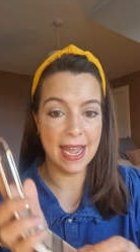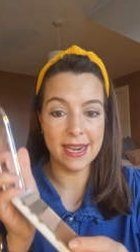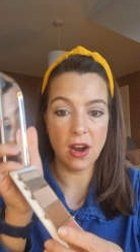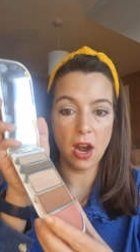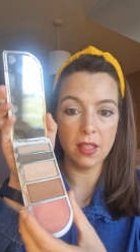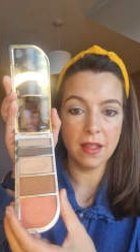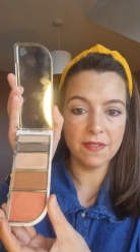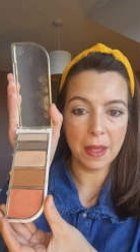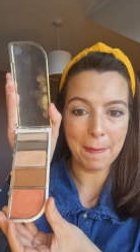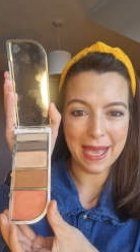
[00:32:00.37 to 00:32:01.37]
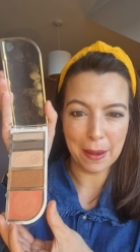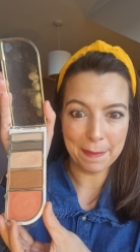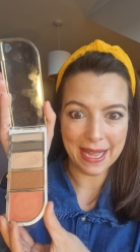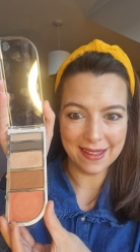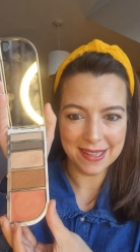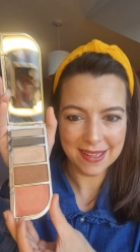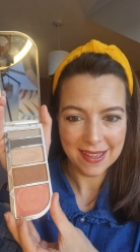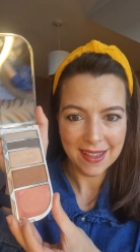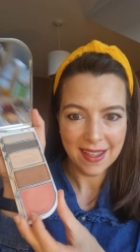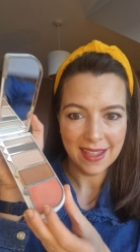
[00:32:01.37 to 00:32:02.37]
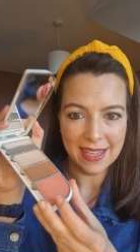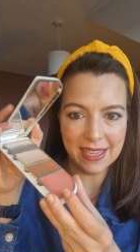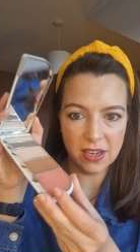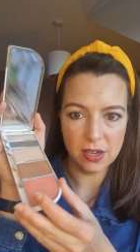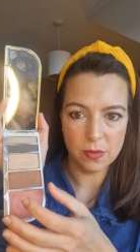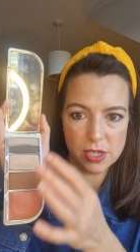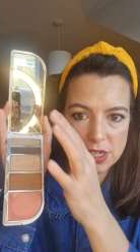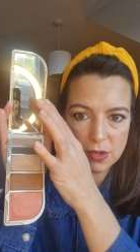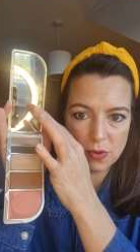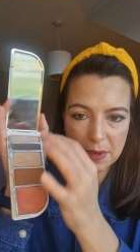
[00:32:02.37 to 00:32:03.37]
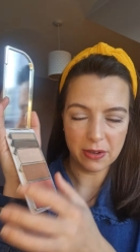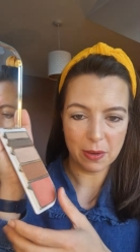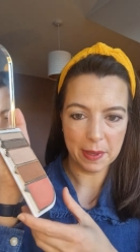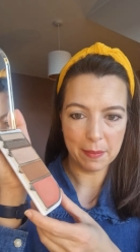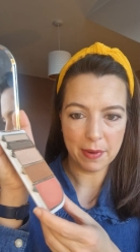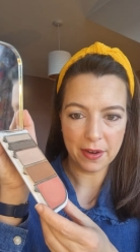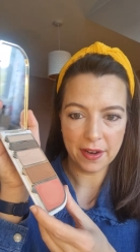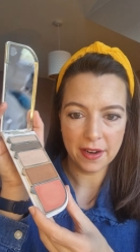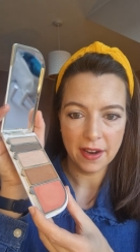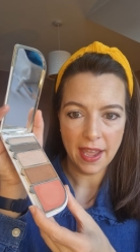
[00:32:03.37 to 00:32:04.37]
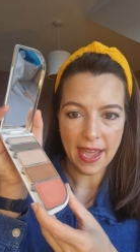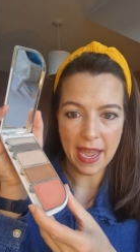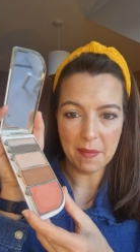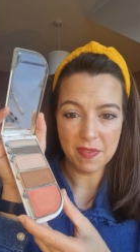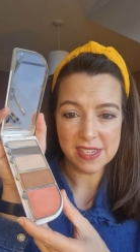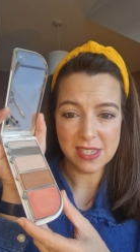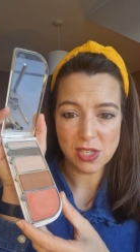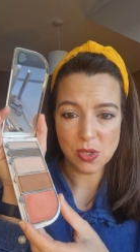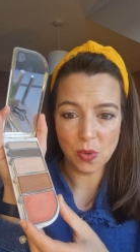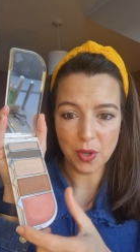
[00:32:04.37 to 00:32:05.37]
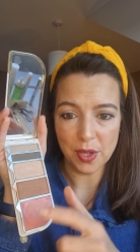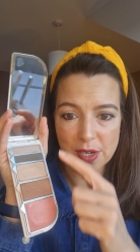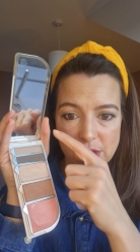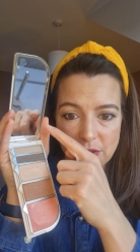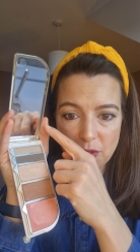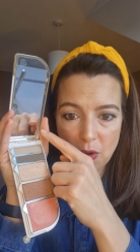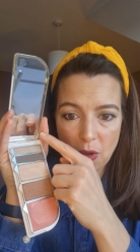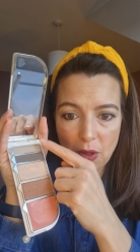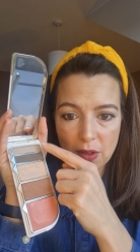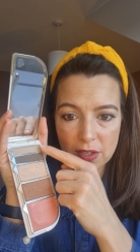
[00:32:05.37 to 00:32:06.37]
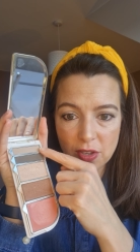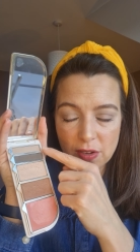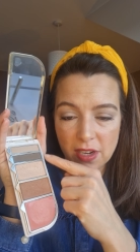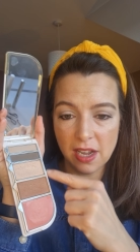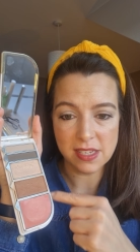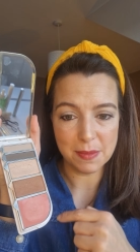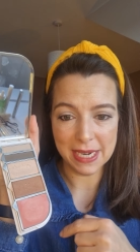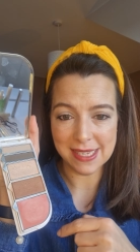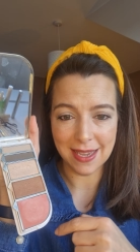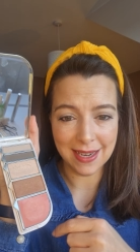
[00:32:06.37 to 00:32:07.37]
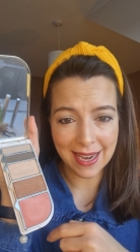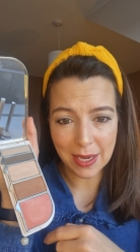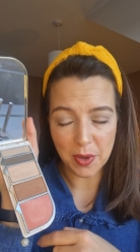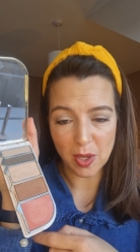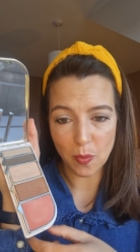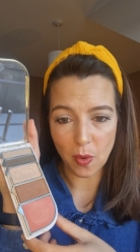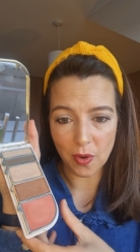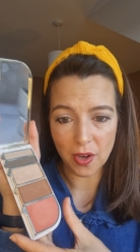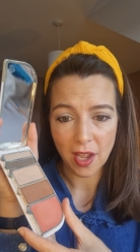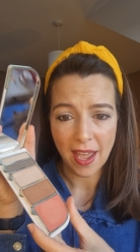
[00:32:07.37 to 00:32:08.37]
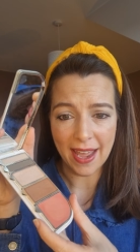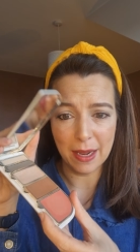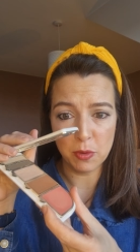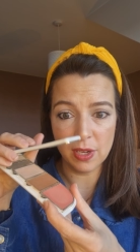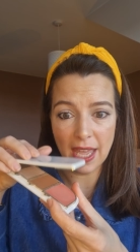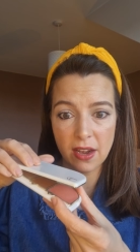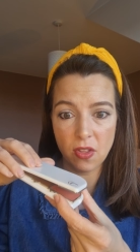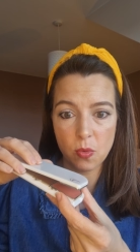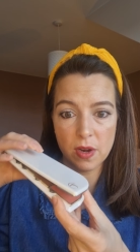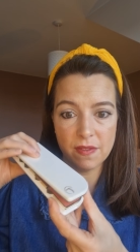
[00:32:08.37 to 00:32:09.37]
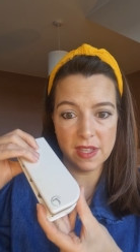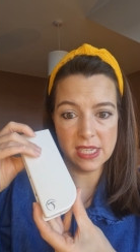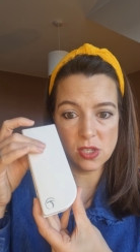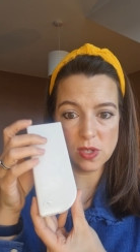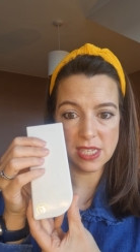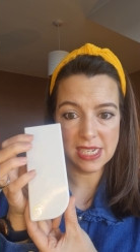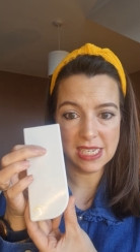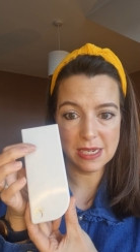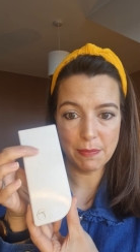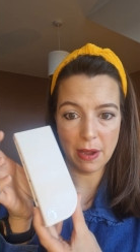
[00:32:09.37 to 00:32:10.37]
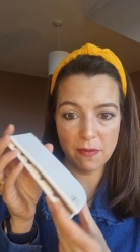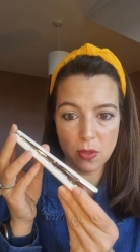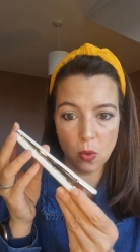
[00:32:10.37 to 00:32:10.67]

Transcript: And our lovely makeup palette here, which ignore my grubby mirror. This is so good. You've got you can customize it in any way you want, and I'm going to get another one of these. So it's £16 for the